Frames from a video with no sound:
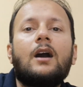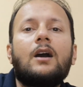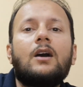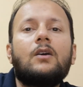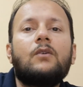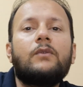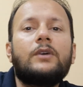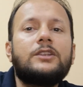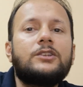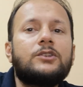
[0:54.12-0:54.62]

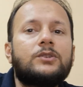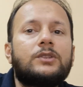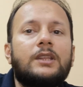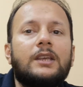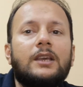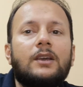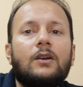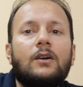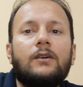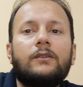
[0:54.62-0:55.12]
When you
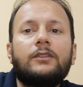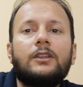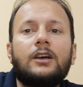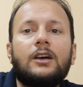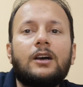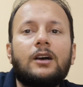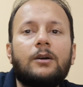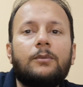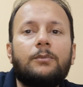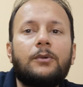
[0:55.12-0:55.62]
think of
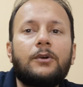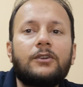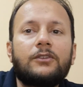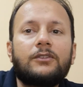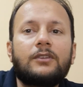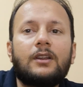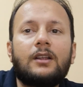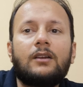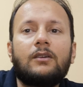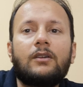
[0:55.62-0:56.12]
the
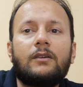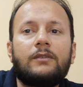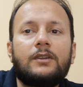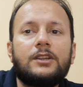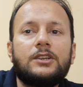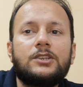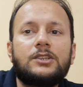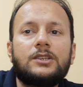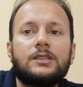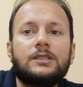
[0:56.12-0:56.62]
personal
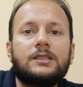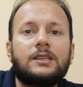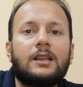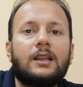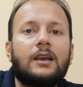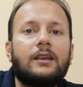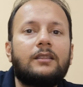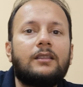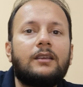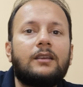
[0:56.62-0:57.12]
revelations,
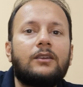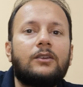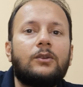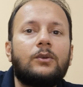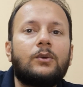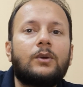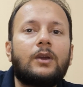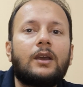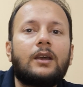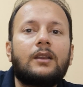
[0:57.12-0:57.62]
and I think
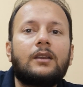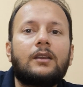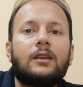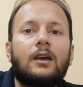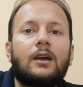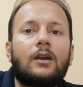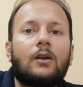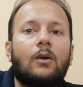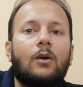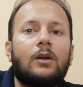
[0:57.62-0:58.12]
you
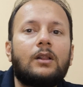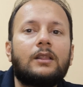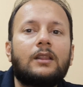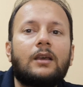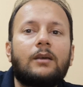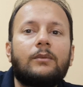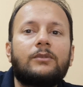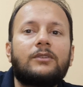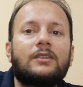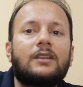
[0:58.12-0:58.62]
can call
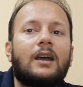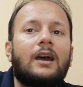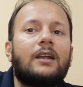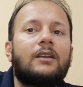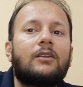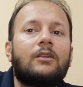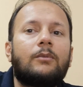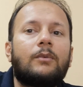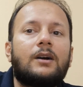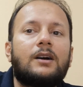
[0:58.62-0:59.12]
them
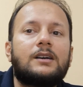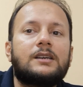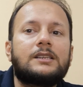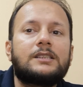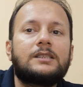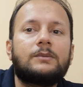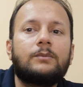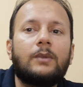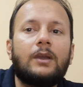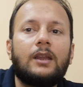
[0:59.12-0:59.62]
snide
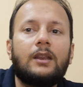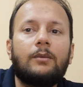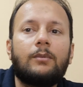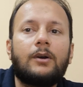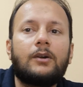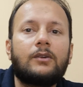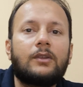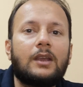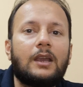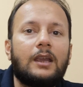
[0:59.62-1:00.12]
remarks made
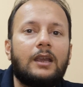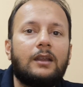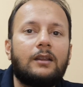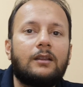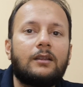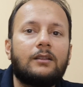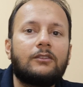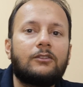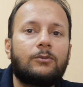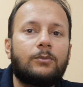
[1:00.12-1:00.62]
about
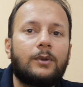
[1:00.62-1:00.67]
Kate in